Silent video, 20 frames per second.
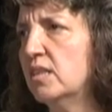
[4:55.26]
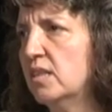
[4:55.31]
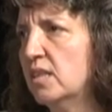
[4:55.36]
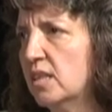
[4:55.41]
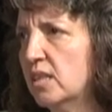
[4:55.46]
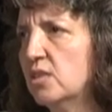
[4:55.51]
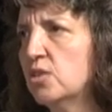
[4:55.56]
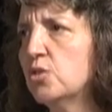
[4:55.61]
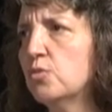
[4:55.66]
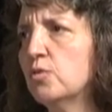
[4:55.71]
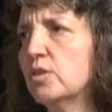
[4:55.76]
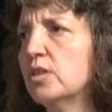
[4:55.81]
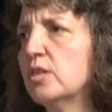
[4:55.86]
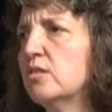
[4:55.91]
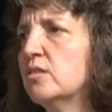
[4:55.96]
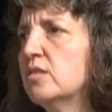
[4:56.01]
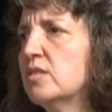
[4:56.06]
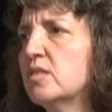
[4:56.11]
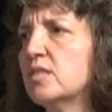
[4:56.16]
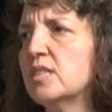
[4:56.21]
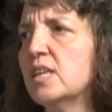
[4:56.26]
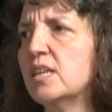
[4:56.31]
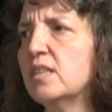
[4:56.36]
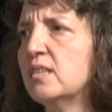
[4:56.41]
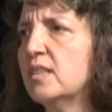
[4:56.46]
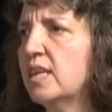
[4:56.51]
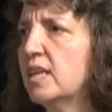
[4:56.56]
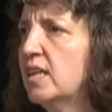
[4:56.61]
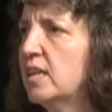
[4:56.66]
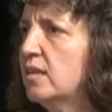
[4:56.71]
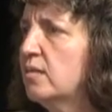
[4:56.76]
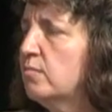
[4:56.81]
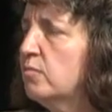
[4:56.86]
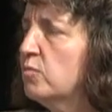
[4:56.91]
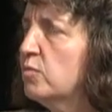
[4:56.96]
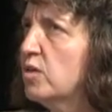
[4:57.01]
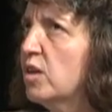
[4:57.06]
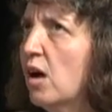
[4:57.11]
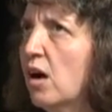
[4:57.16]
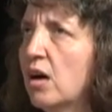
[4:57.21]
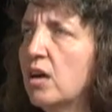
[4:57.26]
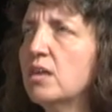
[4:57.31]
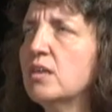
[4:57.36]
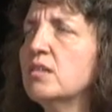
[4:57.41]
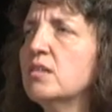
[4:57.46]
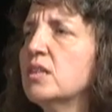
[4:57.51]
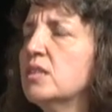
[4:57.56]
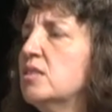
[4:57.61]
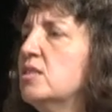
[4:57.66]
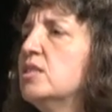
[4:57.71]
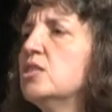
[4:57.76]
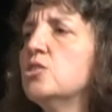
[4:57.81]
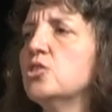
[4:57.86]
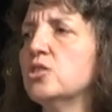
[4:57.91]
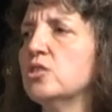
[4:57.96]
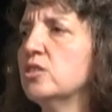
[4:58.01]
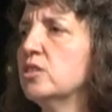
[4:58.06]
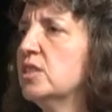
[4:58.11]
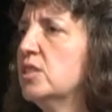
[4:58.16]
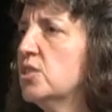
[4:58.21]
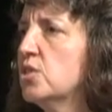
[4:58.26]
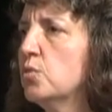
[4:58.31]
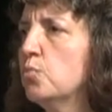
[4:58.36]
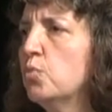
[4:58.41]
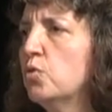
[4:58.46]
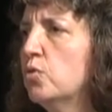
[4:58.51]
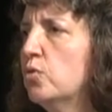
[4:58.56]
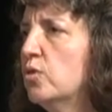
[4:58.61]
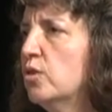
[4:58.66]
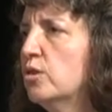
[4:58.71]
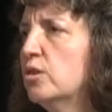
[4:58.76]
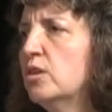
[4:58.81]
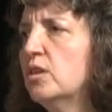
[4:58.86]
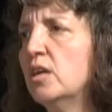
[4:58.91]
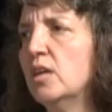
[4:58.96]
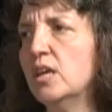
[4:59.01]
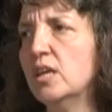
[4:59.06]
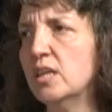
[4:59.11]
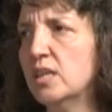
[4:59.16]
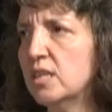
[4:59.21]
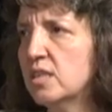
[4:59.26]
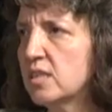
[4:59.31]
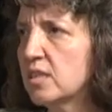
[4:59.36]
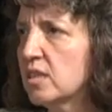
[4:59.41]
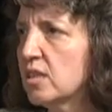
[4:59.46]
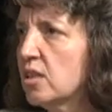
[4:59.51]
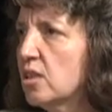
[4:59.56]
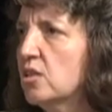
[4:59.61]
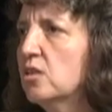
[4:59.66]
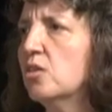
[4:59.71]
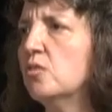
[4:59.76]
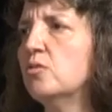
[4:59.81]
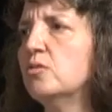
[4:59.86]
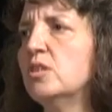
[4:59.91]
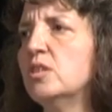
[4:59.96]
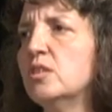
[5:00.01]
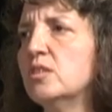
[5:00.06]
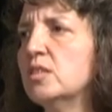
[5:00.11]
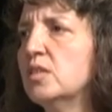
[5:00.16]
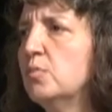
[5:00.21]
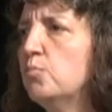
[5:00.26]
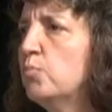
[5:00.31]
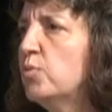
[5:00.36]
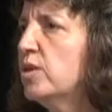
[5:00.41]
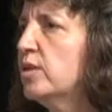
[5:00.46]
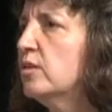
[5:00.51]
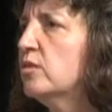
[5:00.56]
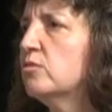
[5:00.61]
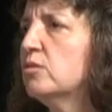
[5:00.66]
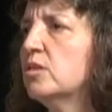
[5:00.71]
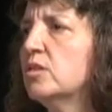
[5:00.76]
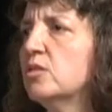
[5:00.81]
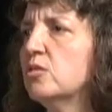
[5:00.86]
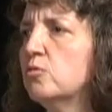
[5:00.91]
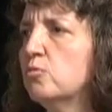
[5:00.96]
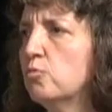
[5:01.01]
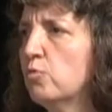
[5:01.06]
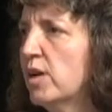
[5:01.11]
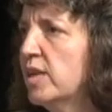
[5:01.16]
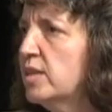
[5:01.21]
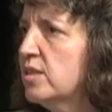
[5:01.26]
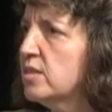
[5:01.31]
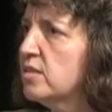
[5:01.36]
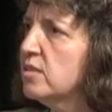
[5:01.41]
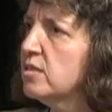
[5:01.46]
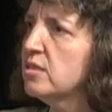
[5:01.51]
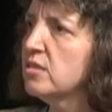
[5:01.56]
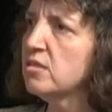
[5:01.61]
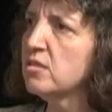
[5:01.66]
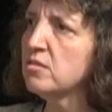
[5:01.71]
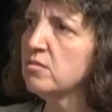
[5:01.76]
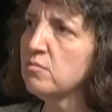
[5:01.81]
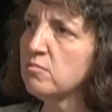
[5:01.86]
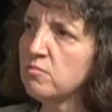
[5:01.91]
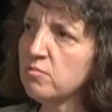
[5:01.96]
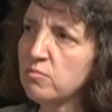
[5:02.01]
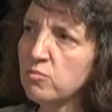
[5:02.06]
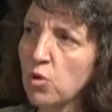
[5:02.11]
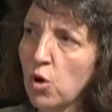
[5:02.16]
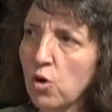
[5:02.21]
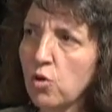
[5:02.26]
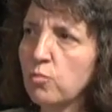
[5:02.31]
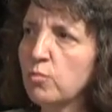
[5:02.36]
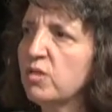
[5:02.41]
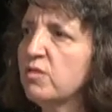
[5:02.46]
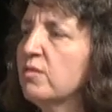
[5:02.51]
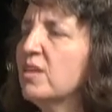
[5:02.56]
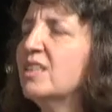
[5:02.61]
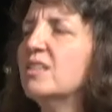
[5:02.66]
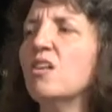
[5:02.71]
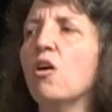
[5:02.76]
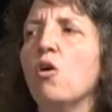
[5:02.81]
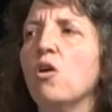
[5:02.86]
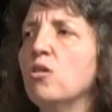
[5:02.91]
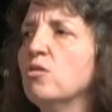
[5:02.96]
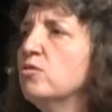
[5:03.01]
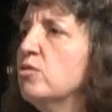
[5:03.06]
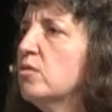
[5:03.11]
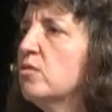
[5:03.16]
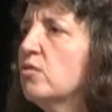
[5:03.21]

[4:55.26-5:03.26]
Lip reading: Israel, the state they unconditionally support is a colonial, imperial, racist, all